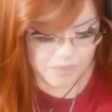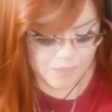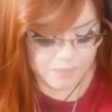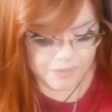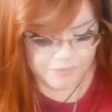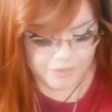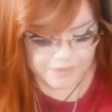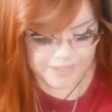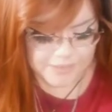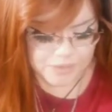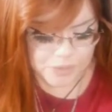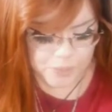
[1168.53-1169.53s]
But for
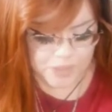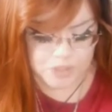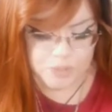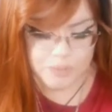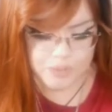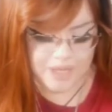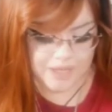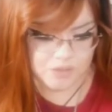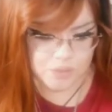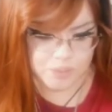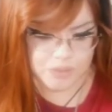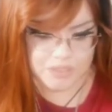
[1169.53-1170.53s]
things to work, you both have
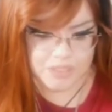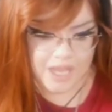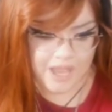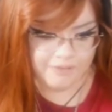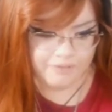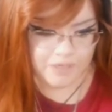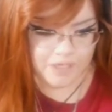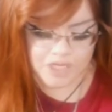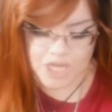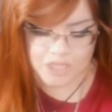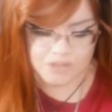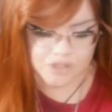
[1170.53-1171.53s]
to put the effort,
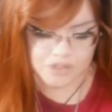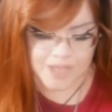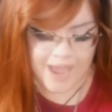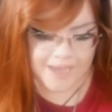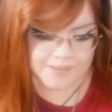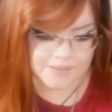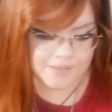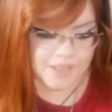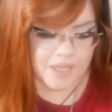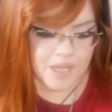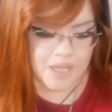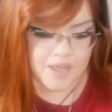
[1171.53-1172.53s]
not just ask
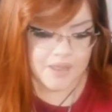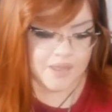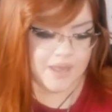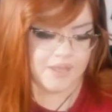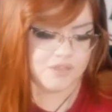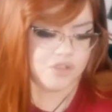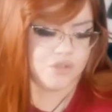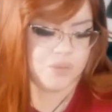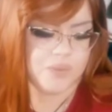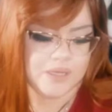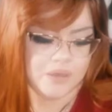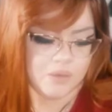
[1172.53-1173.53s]
they to
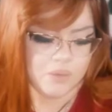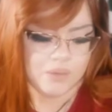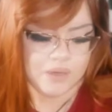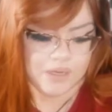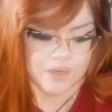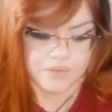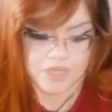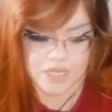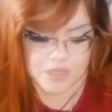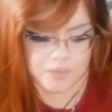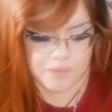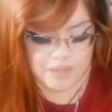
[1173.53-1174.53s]
do it or the
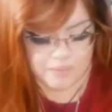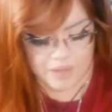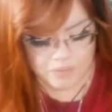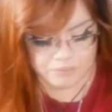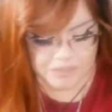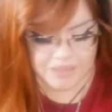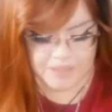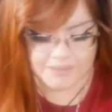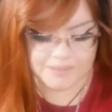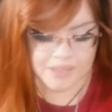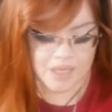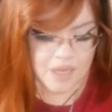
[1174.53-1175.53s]
other way around.
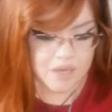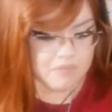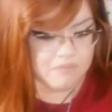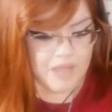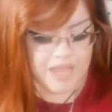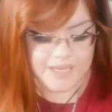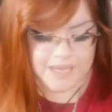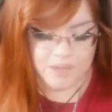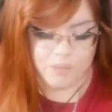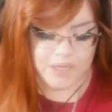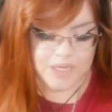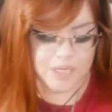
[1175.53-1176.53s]
Because
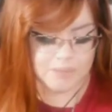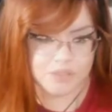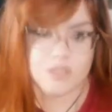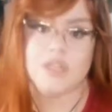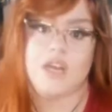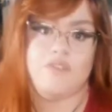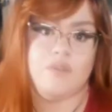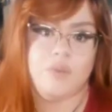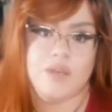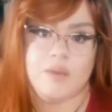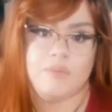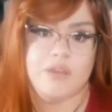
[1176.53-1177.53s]
again, when it comes to love,
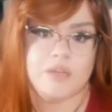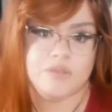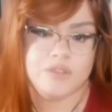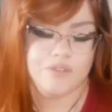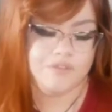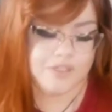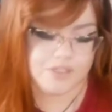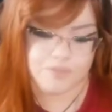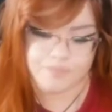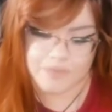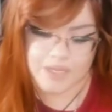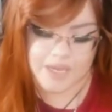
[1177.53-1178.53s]
we can become selfish.
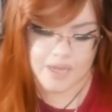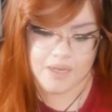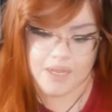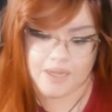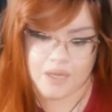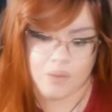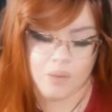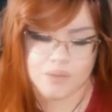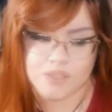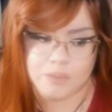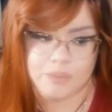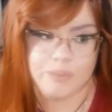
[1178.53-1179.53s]
And like I
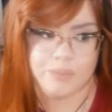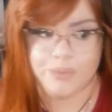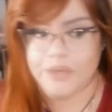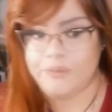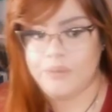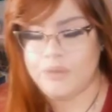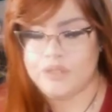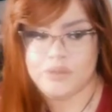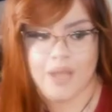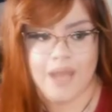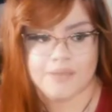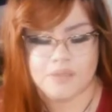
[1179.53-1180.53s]
always tell people, if we were
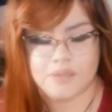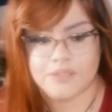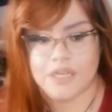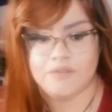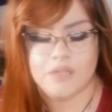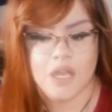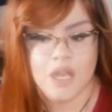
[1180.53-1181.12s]
to ask ourselves,